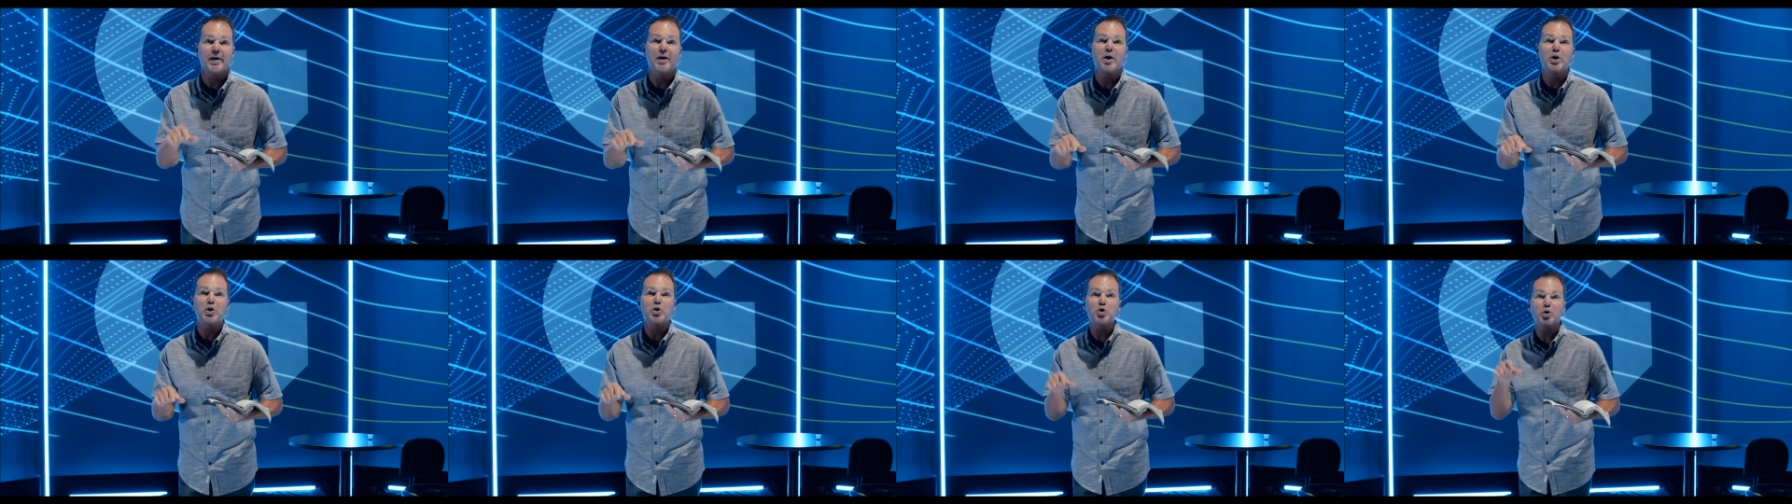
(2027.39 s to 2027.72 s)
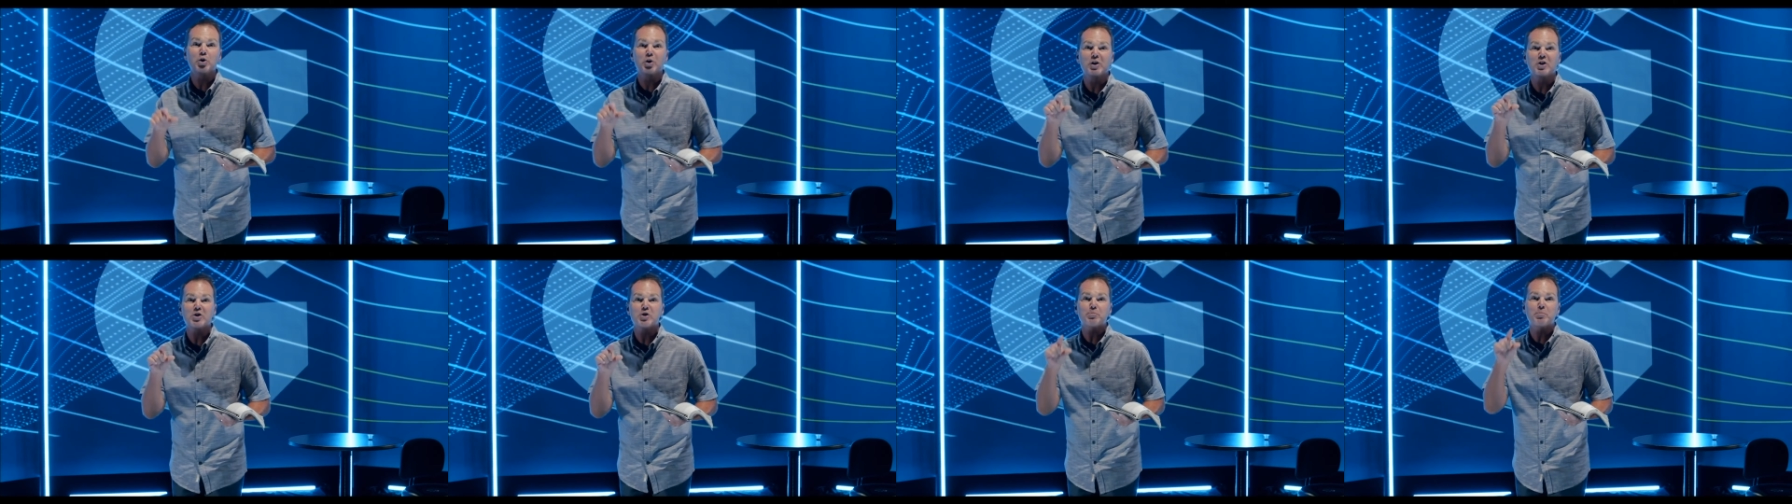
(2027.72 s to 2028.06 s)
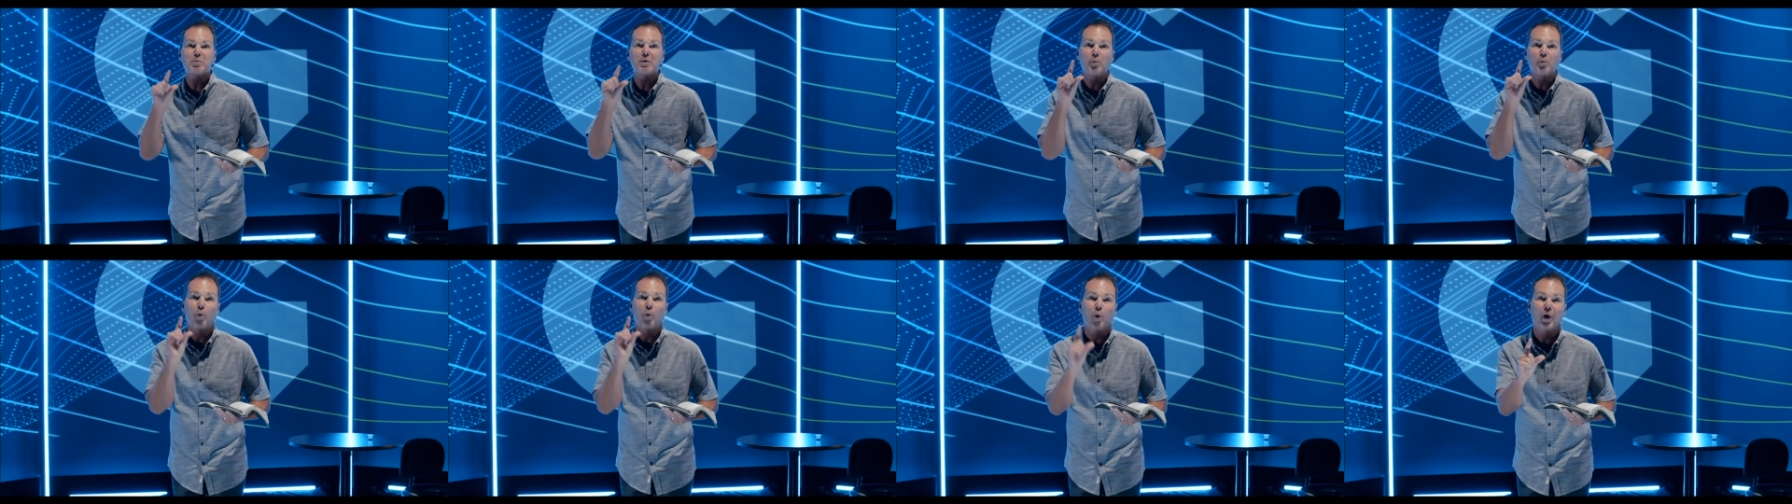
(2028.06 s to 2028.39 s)
you're going to
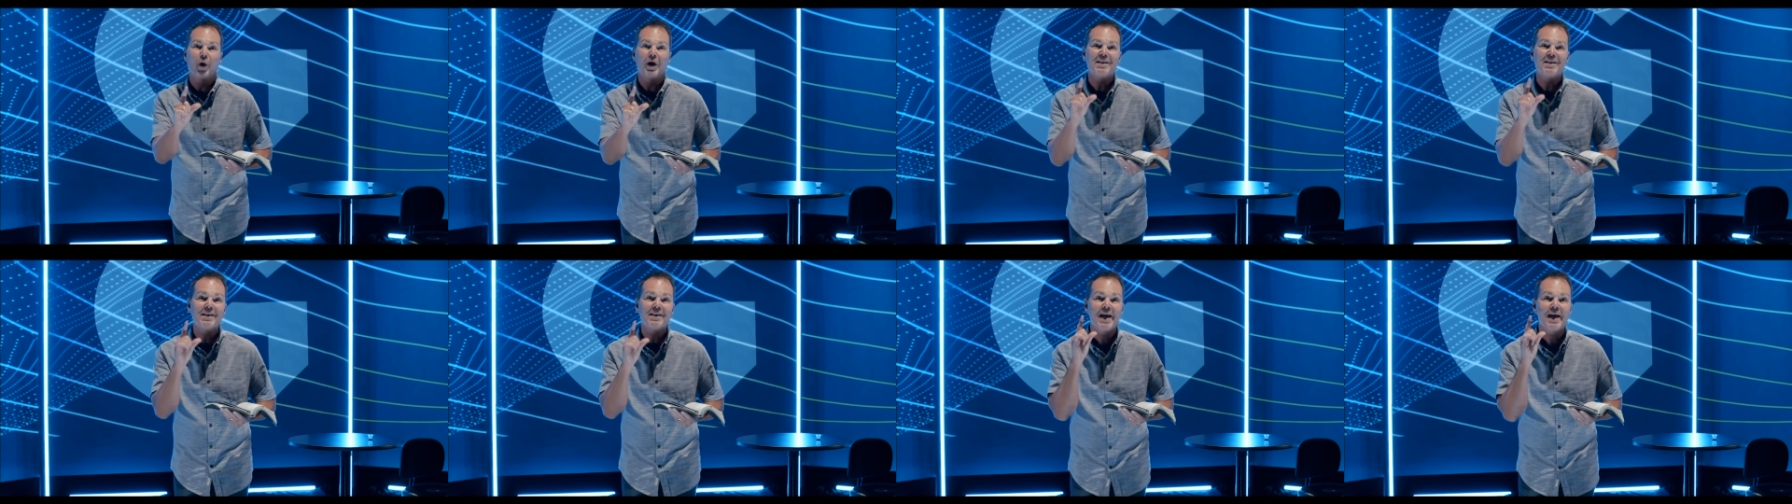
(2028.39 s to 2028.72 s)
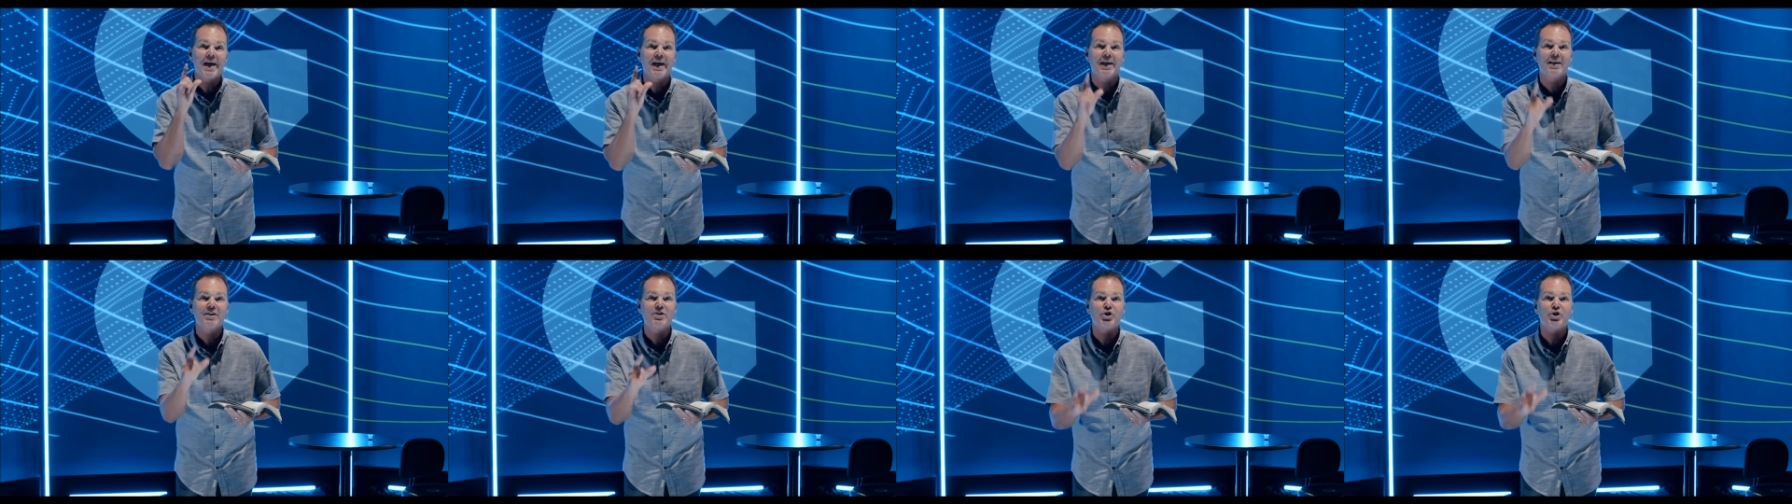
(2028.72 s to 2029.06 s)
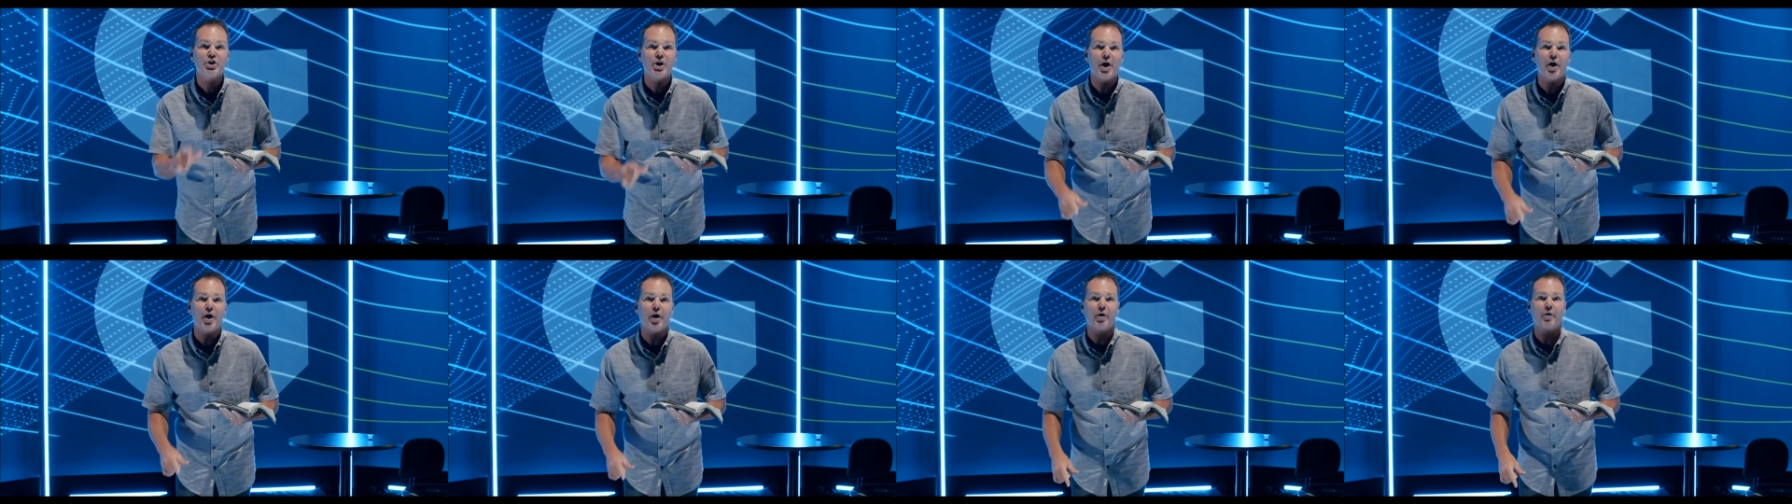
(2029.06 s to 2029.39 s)
spend one day in
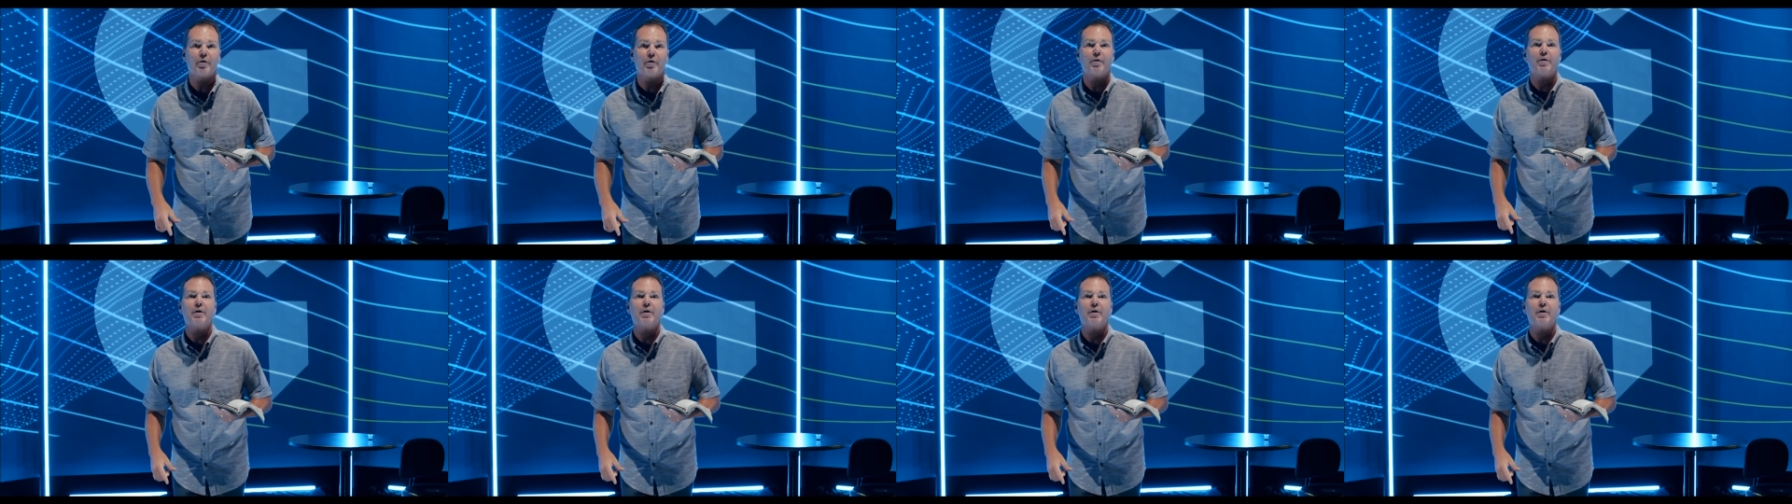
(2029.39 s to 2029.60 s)
jail.